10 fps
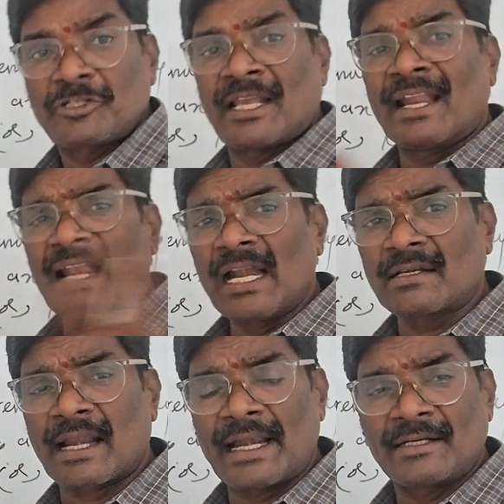
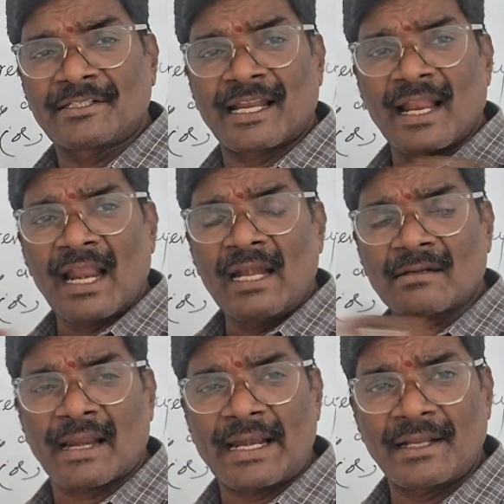General
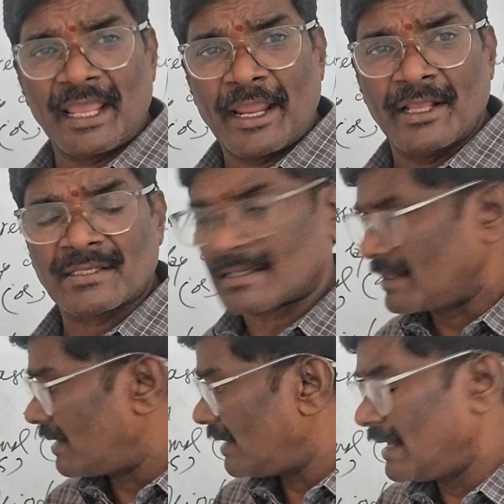trend is
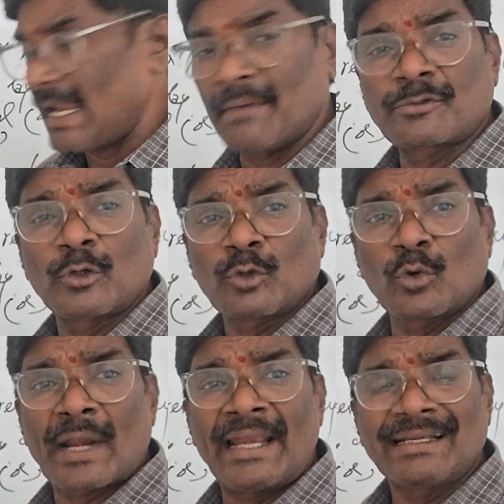left to
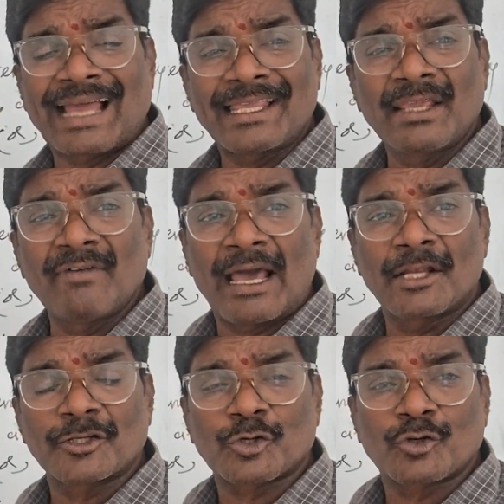right IE
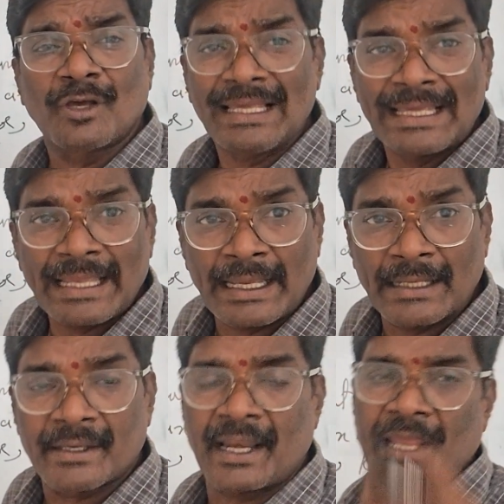value should
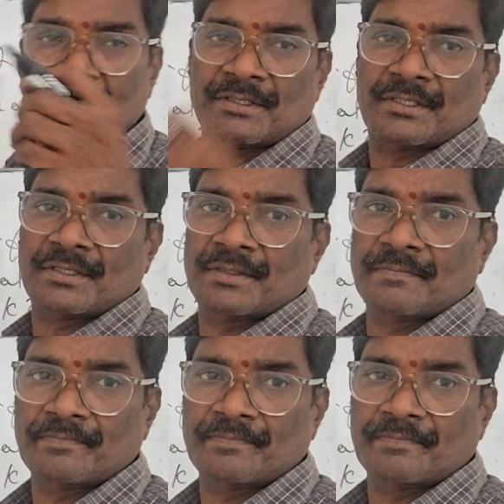increase.